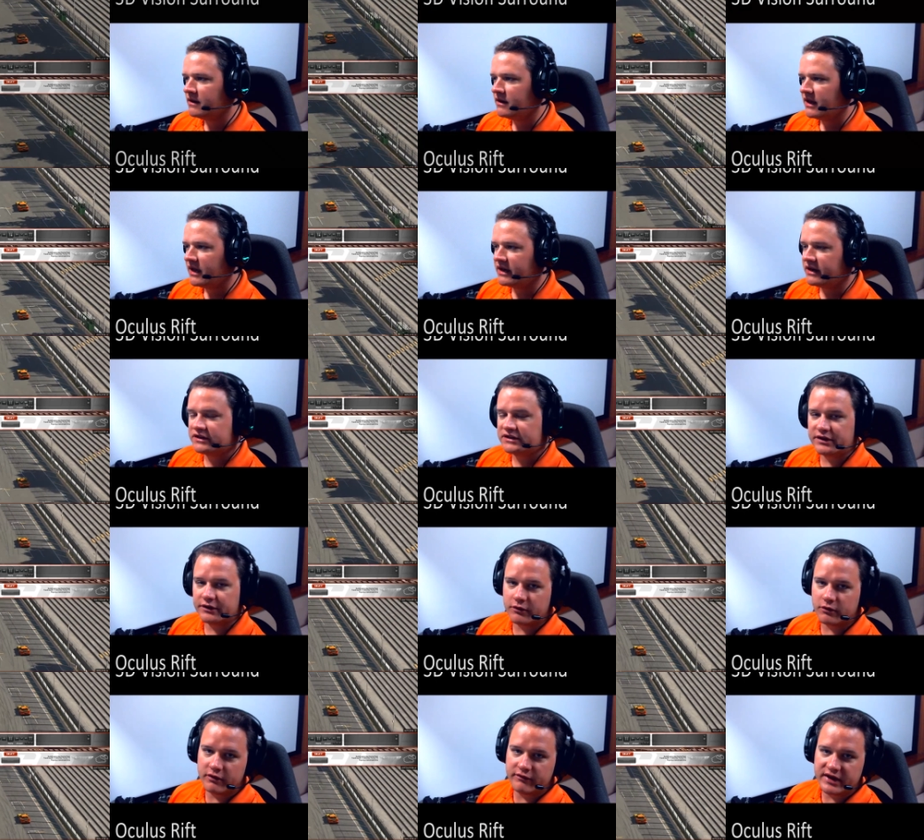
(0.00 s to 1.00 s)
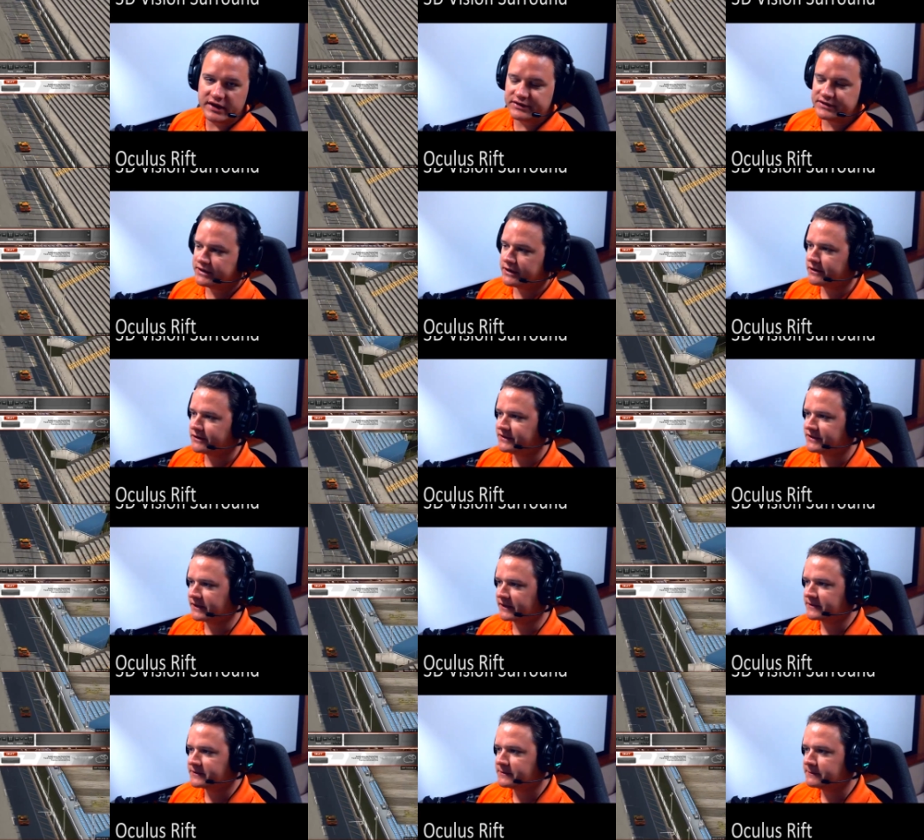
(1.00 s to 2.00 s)
And into the Corvette CR6.
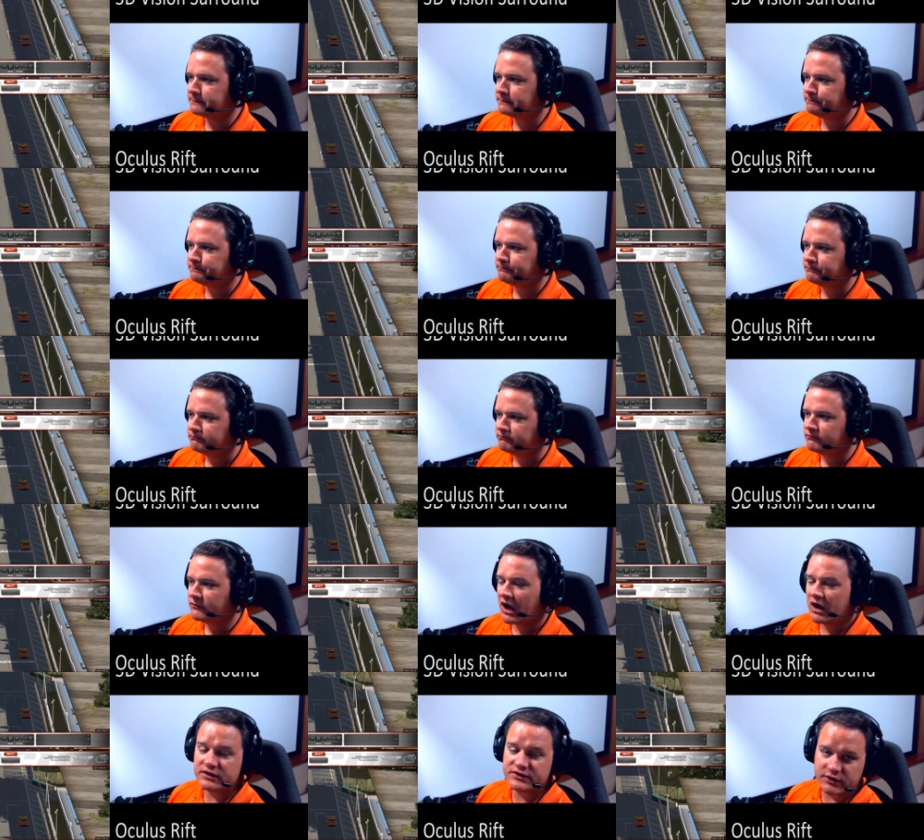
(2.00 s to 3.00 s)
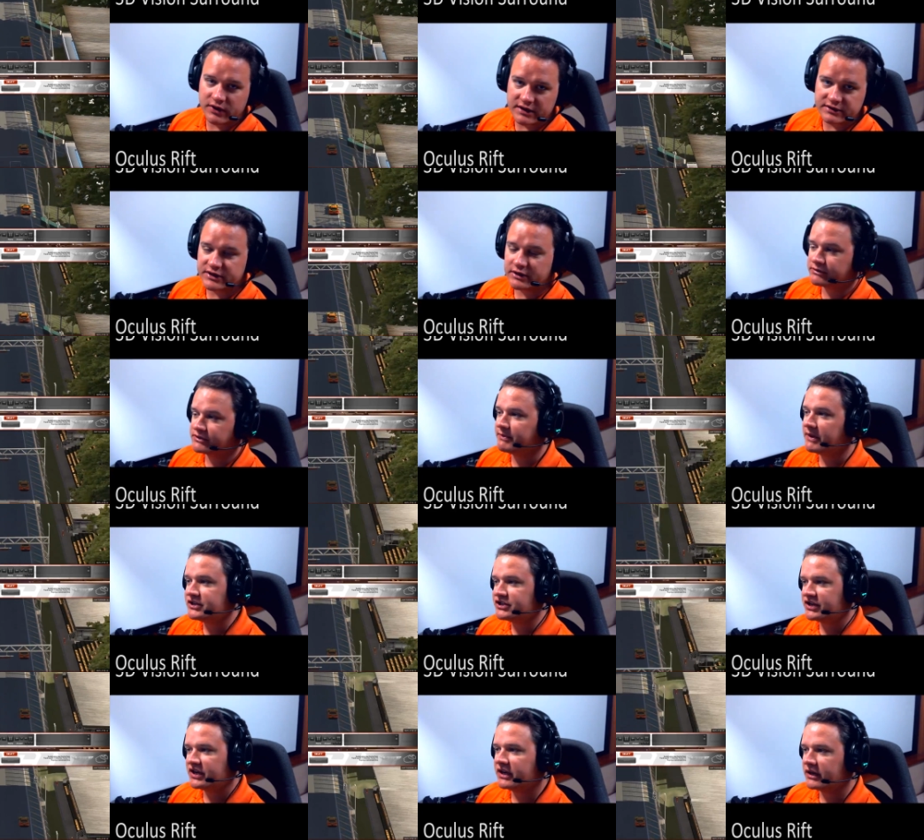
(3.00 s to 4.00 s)
So as I was
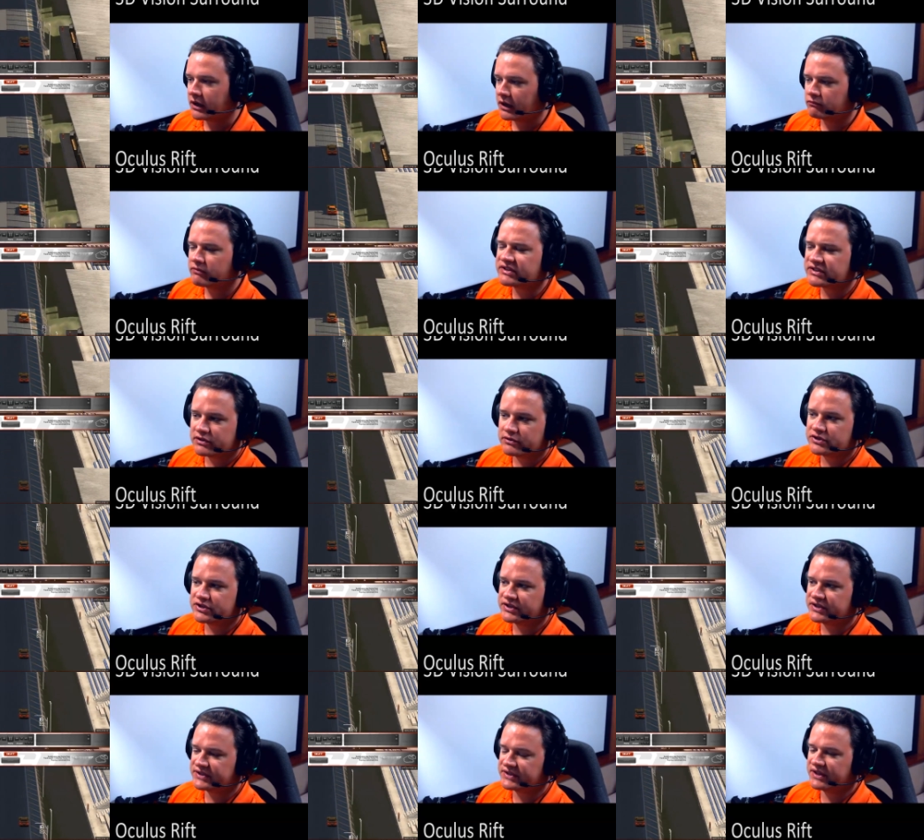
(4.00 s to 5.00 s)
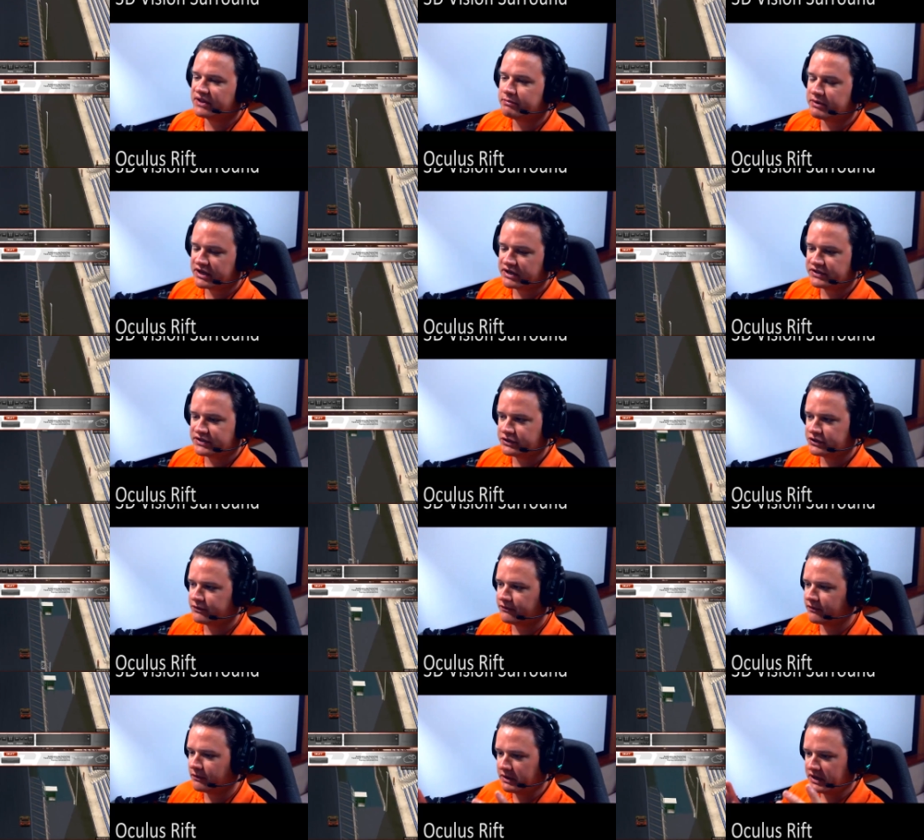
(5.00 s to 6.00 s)
mentioning, resolution isn't the biggest issue
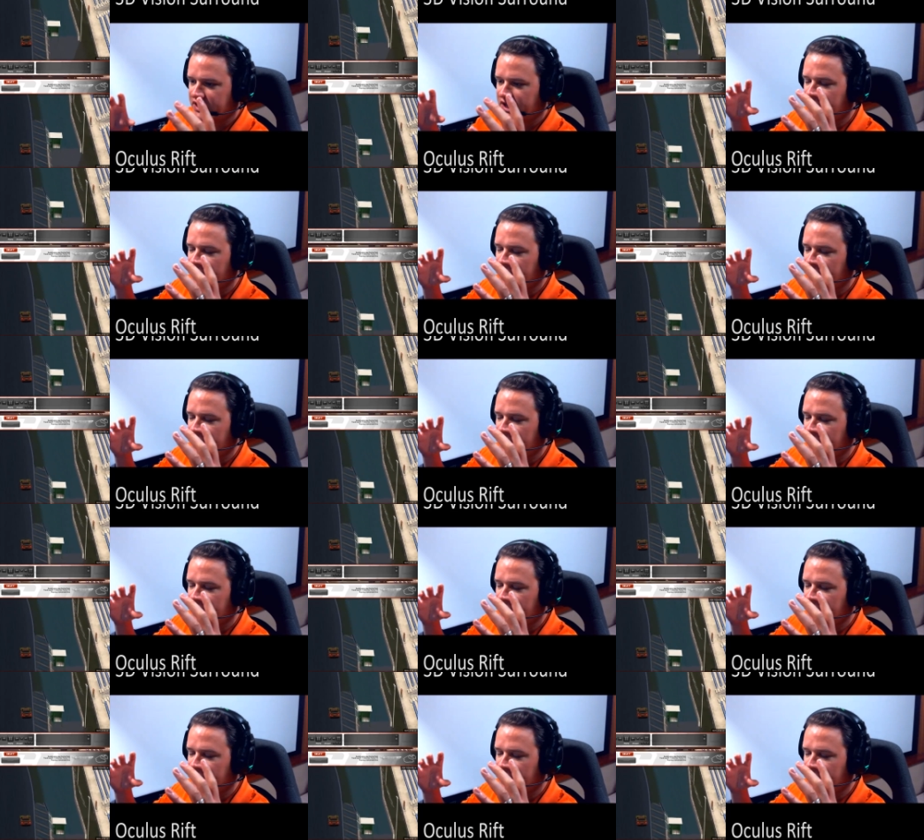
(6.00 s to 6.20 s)
for me.